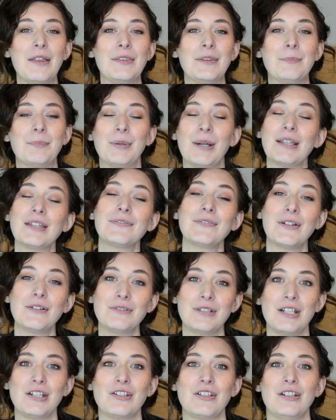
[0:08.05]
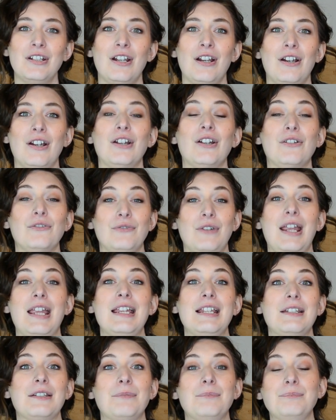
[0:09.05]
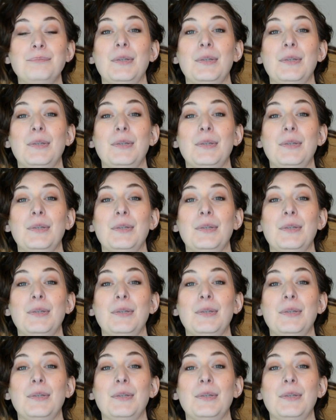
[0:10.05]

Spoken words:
The press foundation are a great